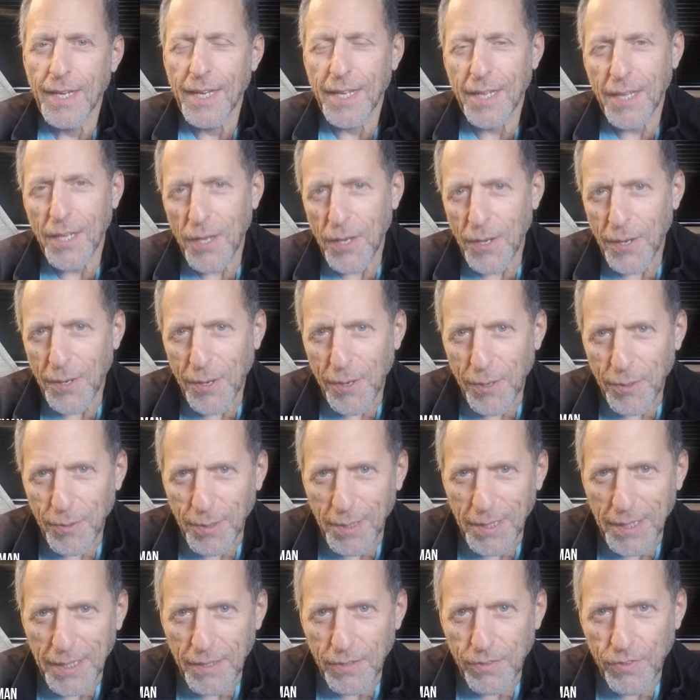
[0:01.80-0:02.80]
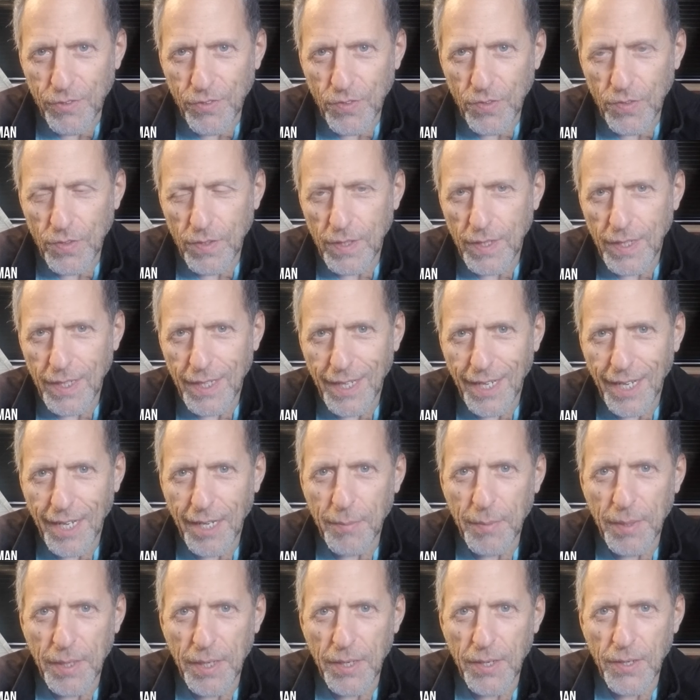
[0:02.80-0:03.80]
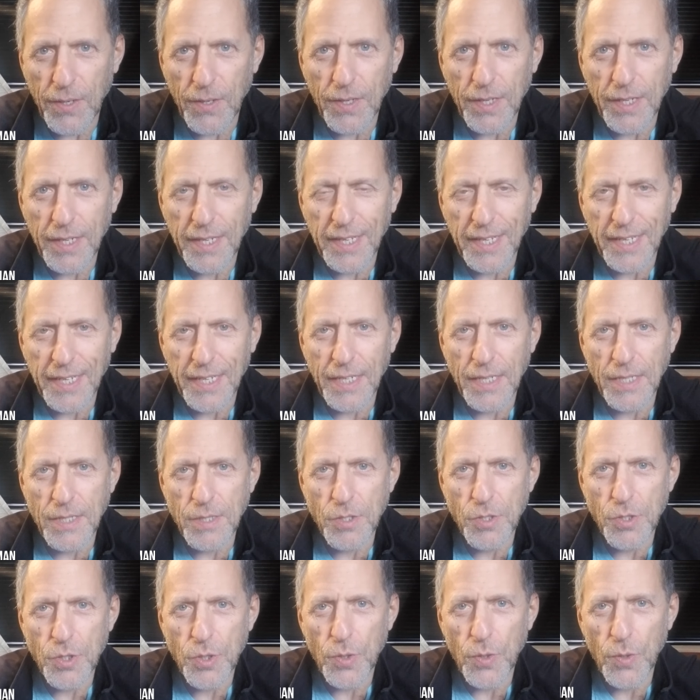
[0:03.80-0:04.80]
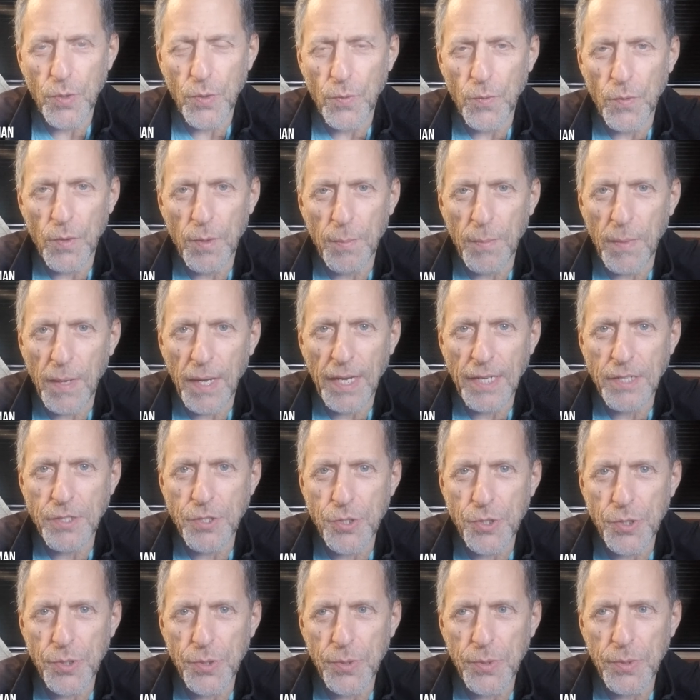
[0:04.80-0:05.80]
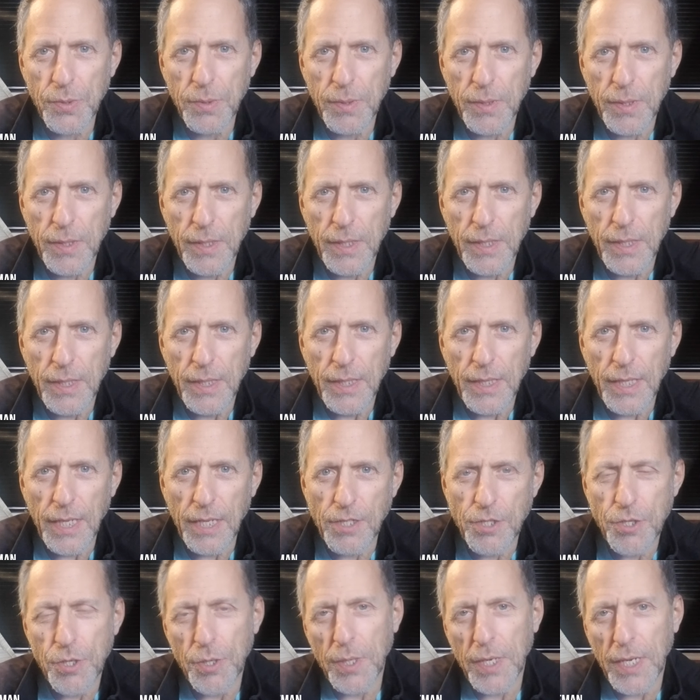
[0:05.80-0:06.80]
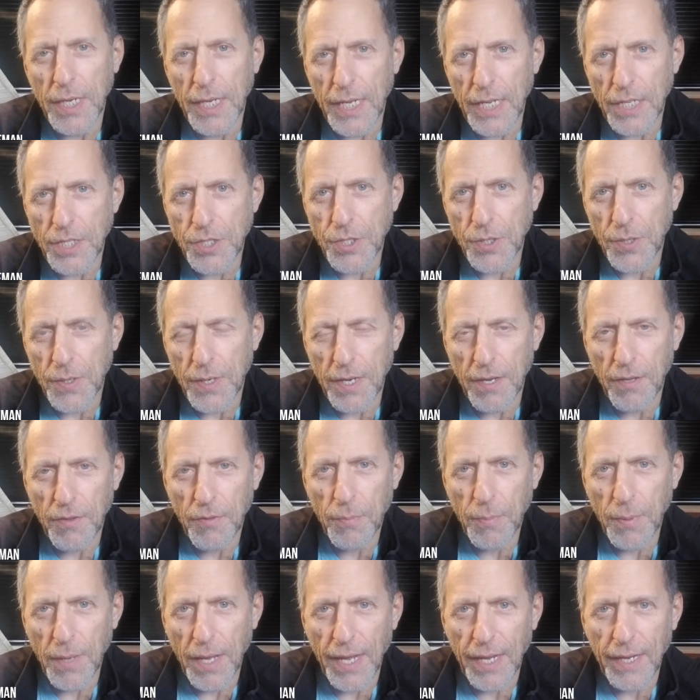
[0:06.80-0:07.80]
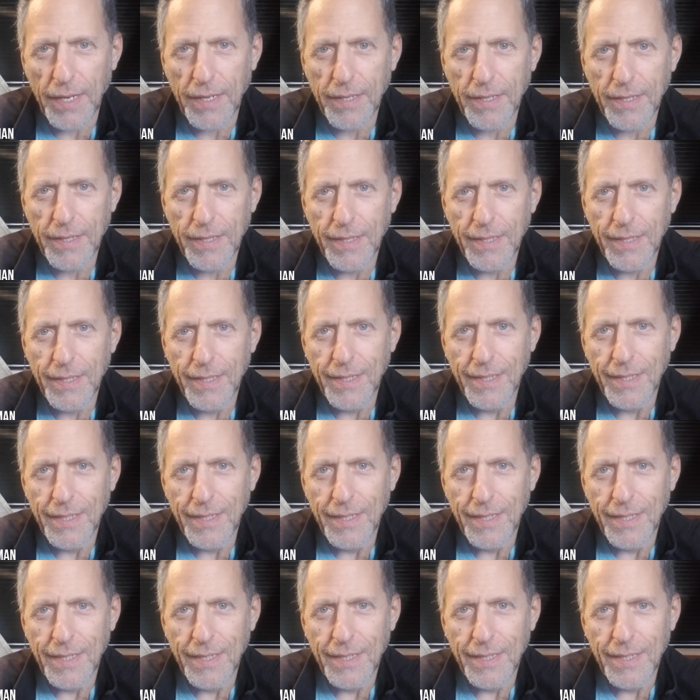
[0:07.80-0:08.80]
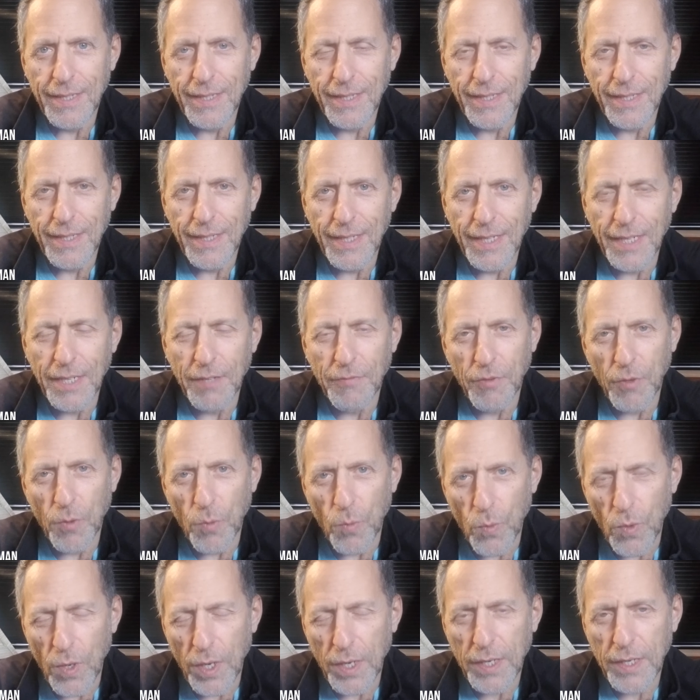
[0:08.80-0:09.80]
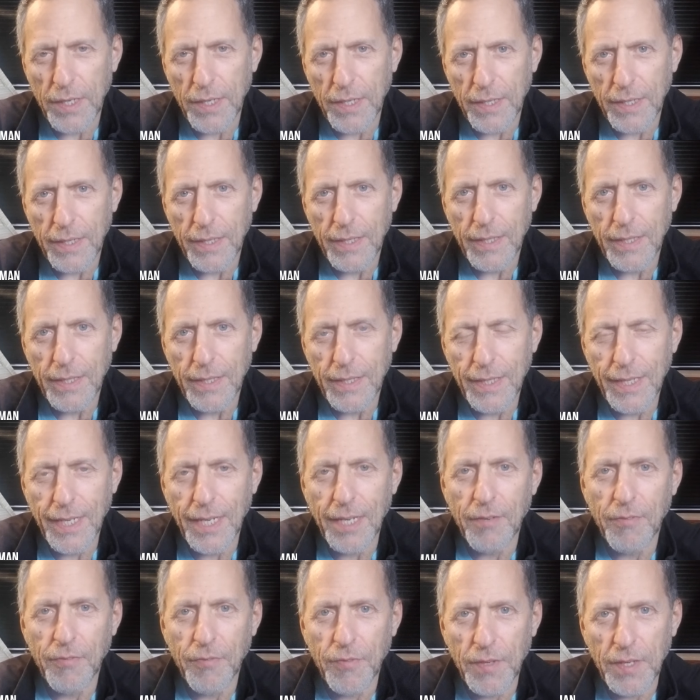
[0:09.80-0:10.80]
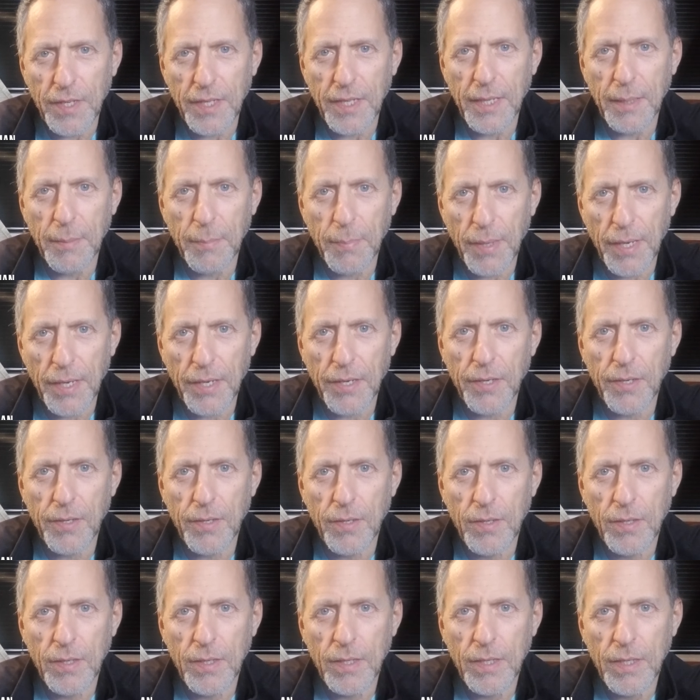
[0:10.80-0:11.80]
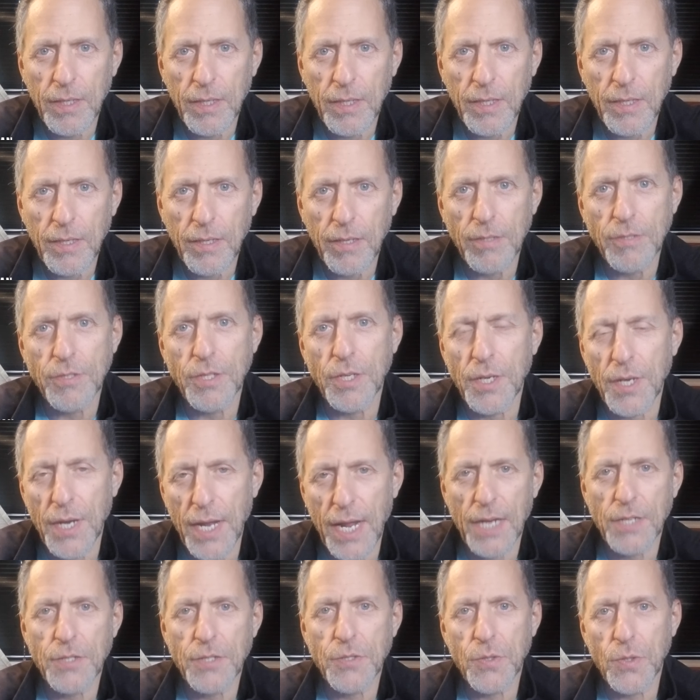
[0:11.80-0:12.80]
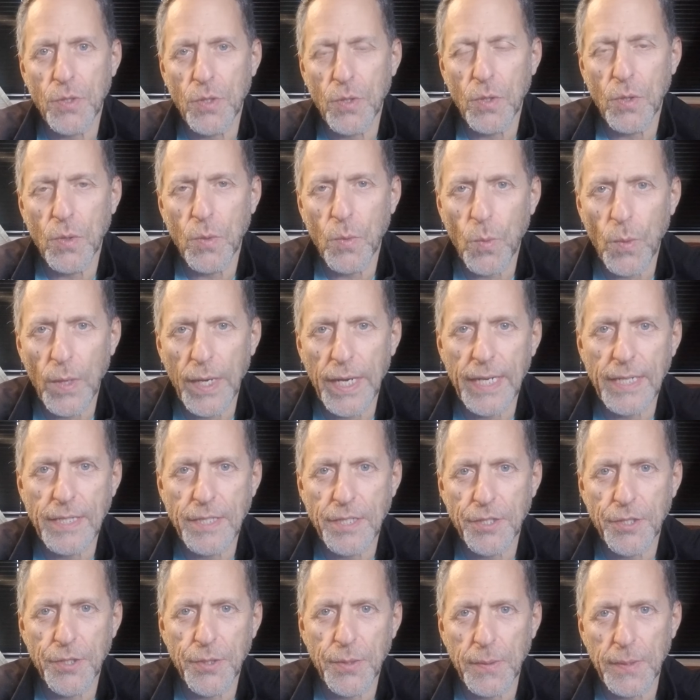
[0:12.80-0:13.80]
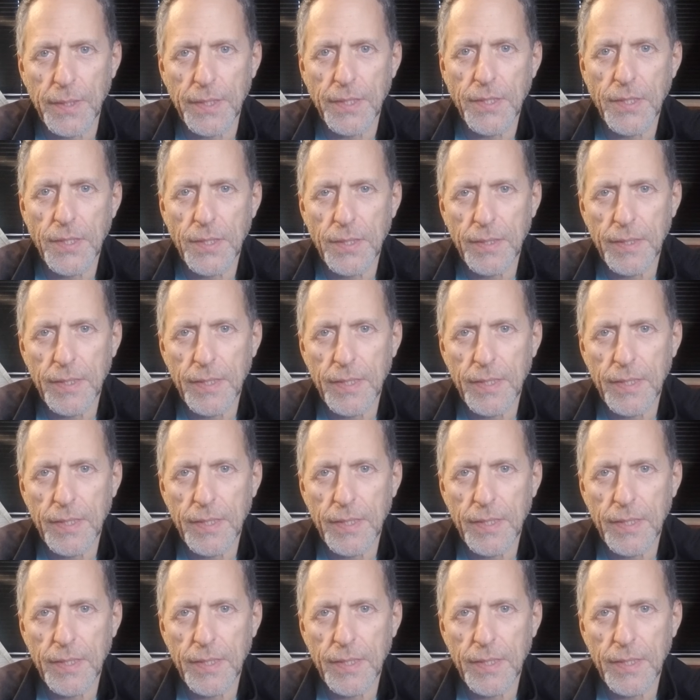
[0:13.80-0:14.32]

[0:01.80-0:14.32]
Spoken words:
Hello, Earthlings. I'm here again to remind you that you can get your health back. And if you want to get feeling better, there's a natural way to do it.